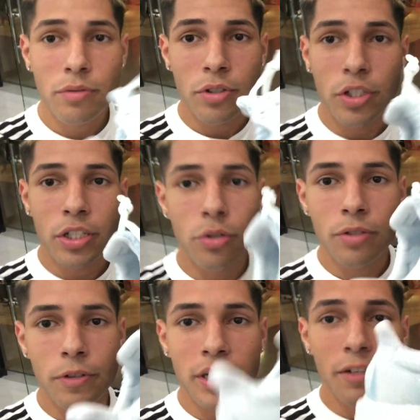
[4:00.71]
You know, you can
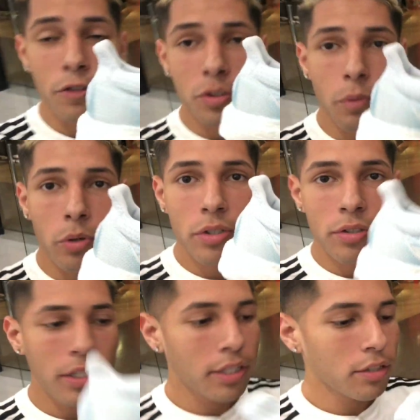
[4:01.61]
use it for anything, for sports
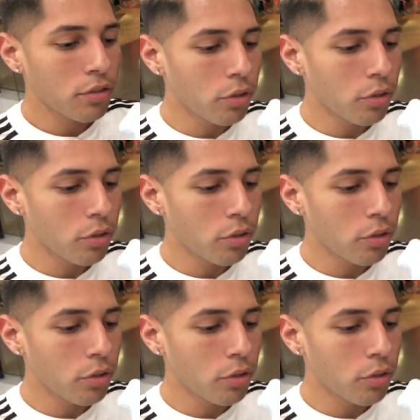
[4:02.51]
or anything.